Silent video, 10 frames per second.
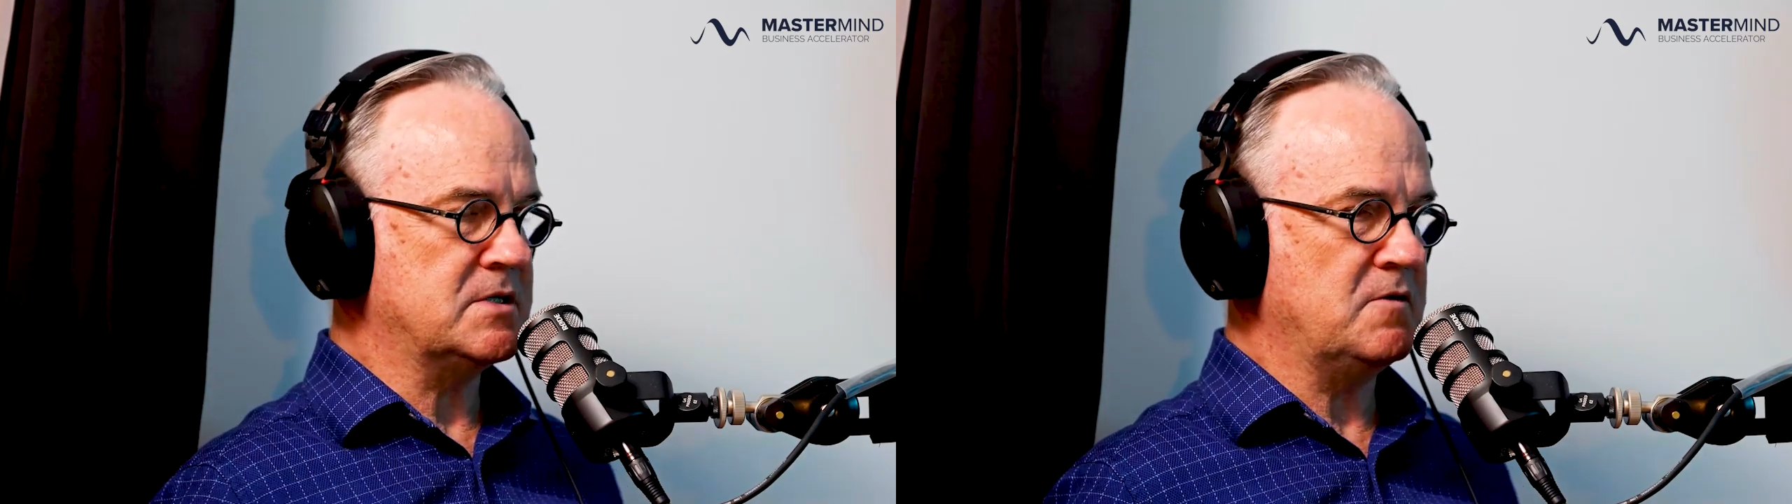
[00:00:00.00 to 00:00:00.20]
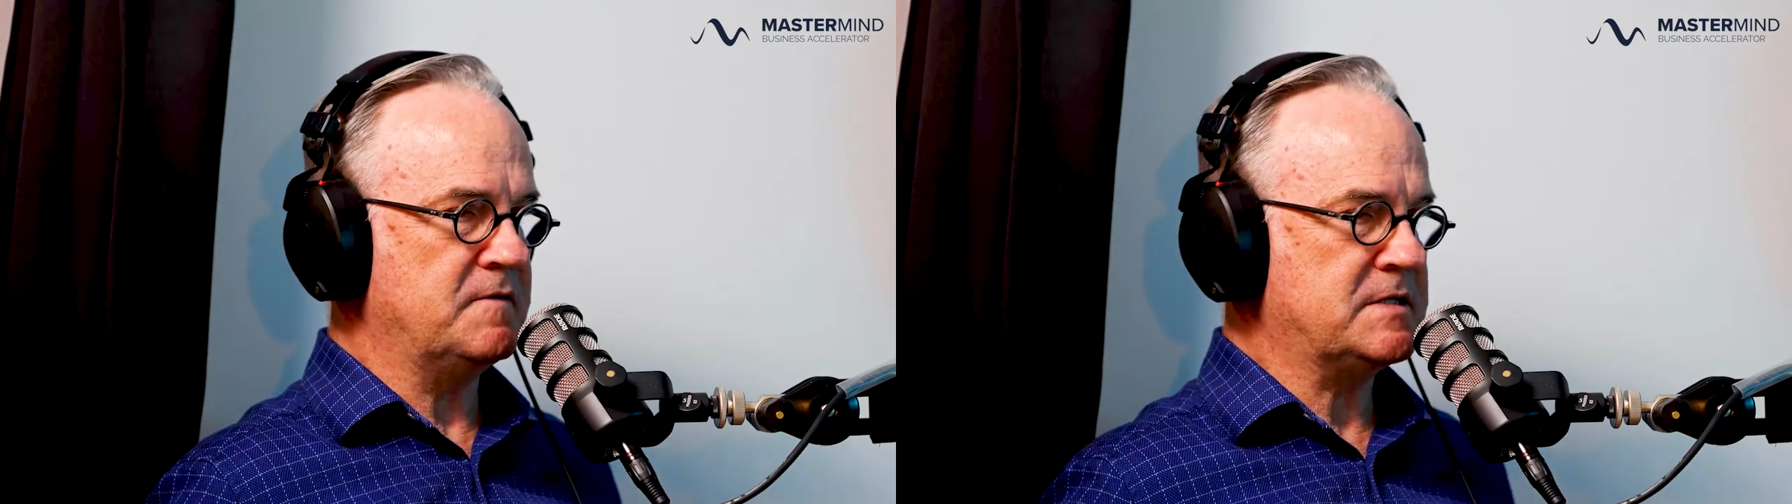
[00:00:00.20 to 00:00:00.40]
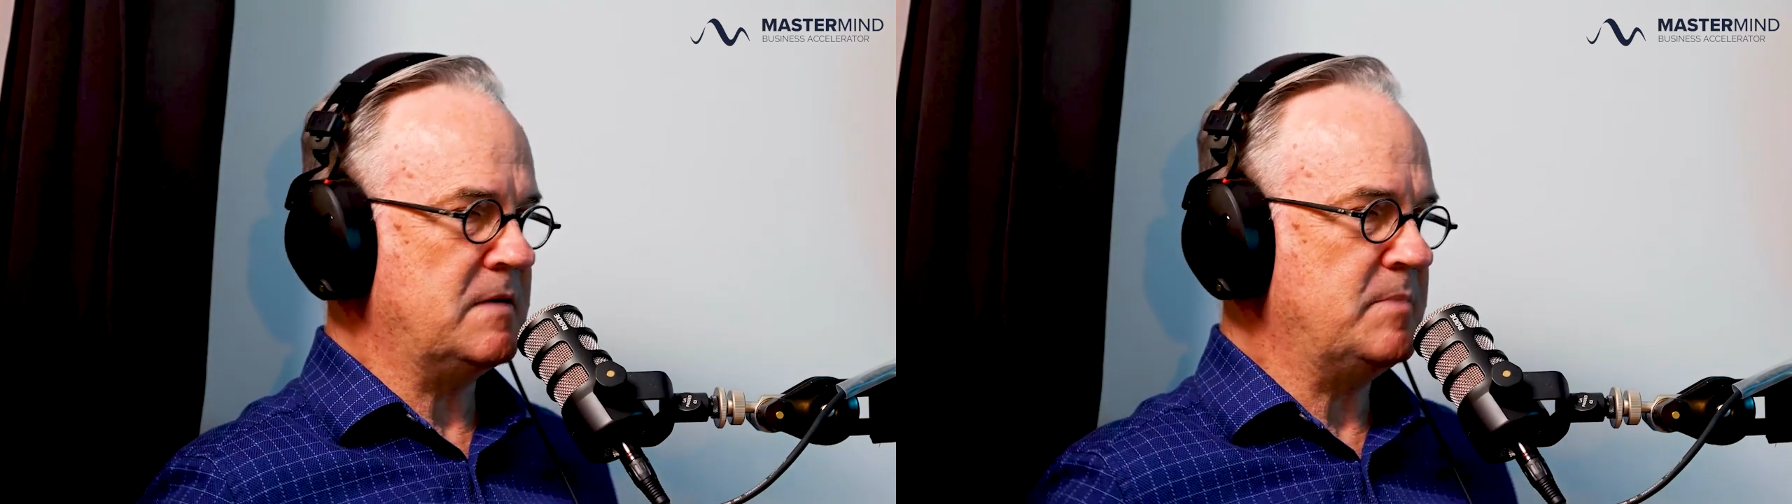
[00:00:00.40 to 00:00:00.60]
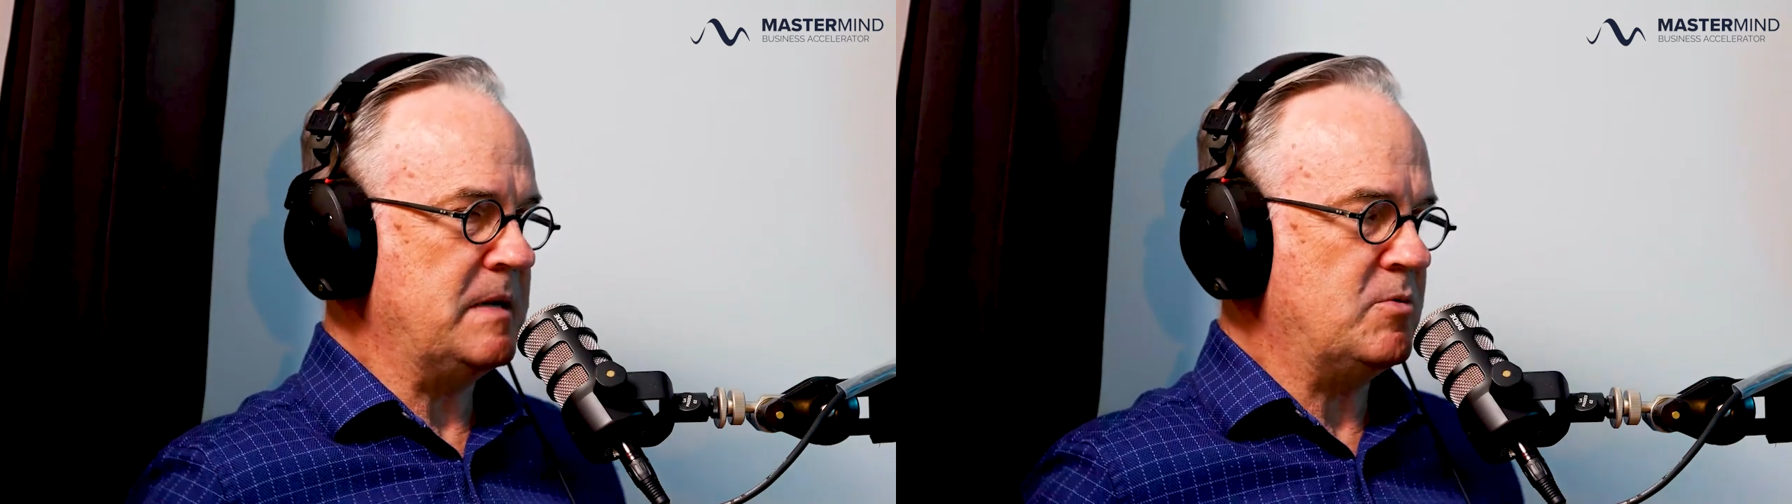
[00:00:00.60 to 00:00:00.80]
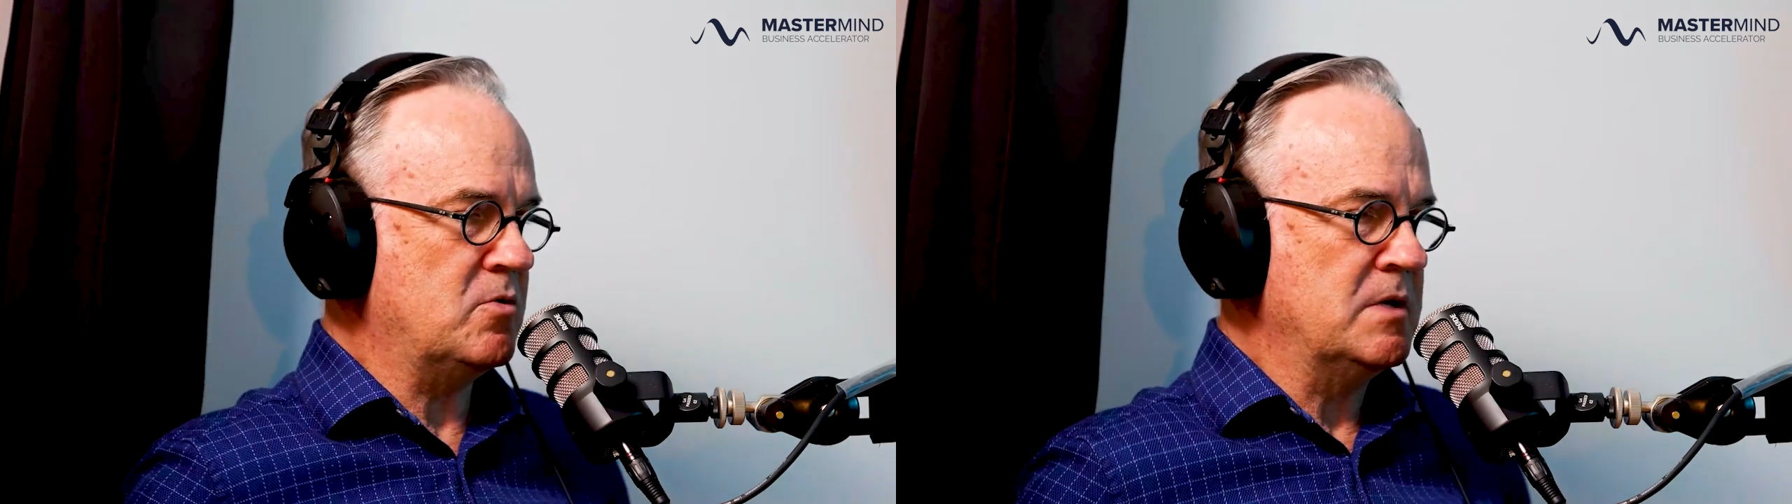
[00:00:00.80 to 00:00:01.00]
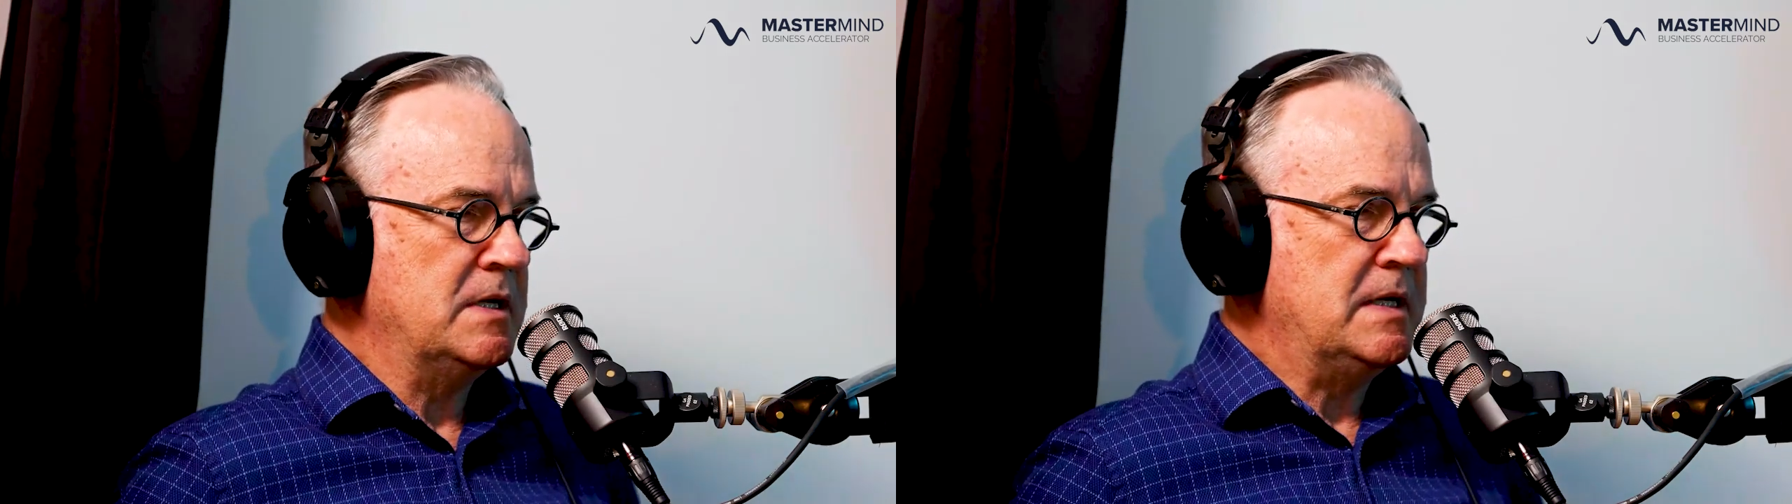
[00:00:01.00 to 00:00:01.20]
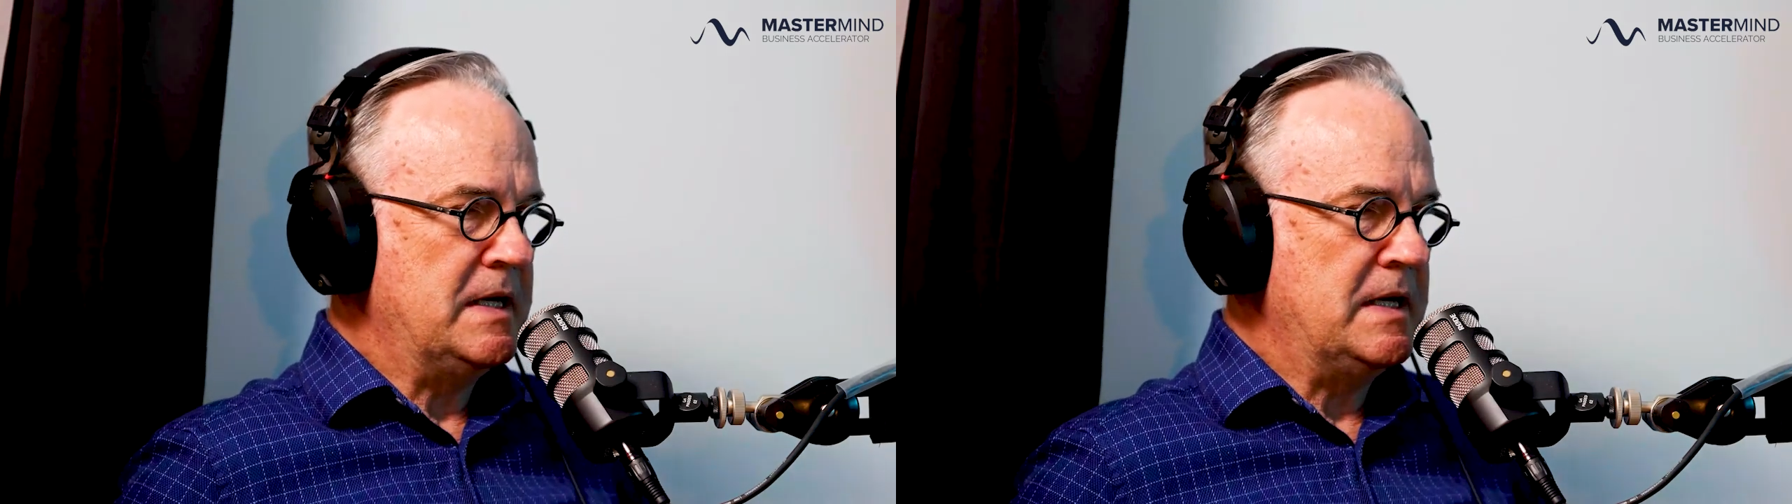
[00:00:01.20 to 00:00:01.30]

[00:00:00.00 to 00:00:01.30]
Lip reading: So for some people,